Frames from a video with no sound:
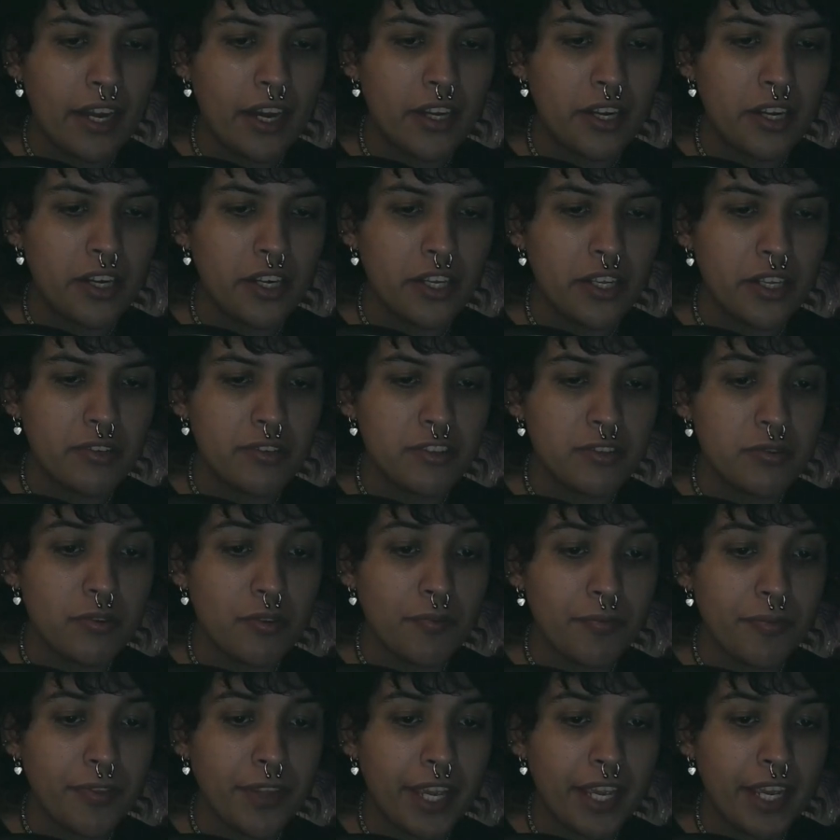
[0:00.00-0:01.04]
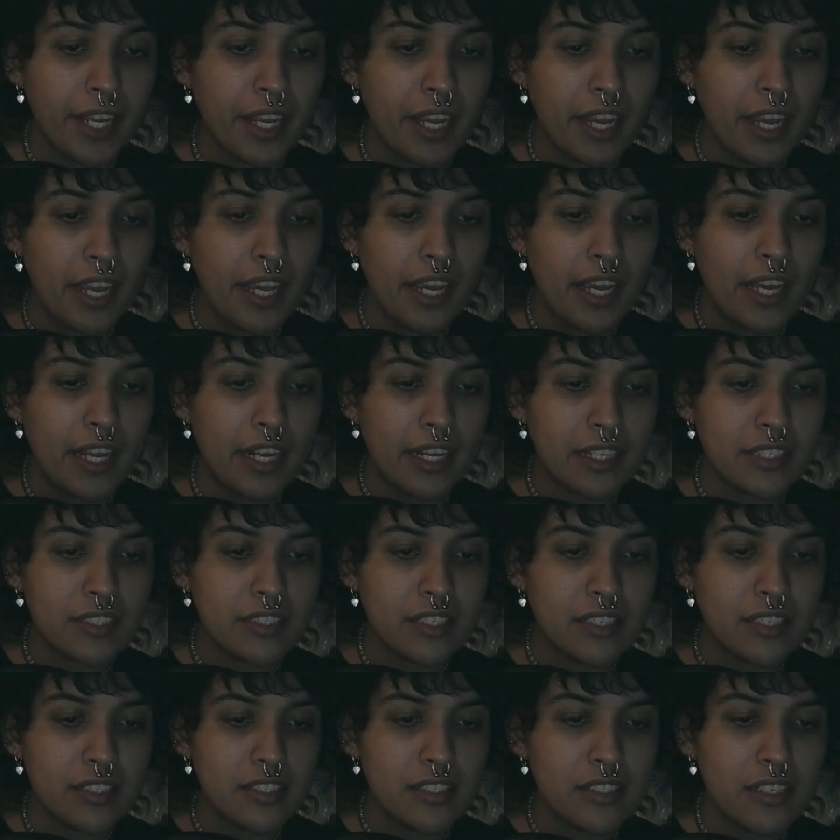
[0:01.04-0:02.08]
other useful thing. It
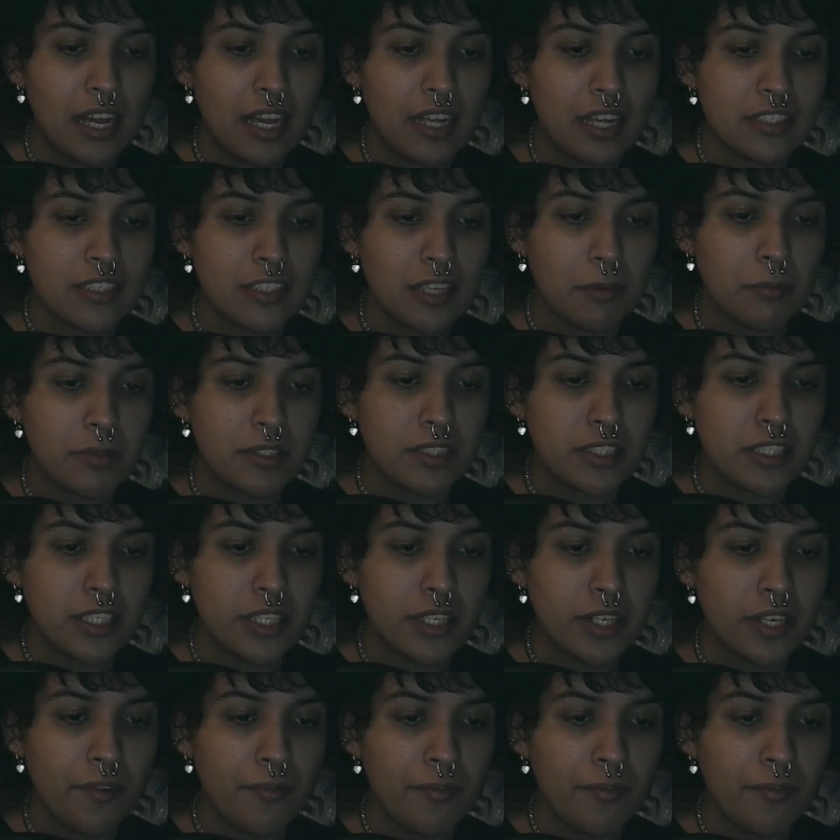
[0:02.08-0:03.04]
exists as a material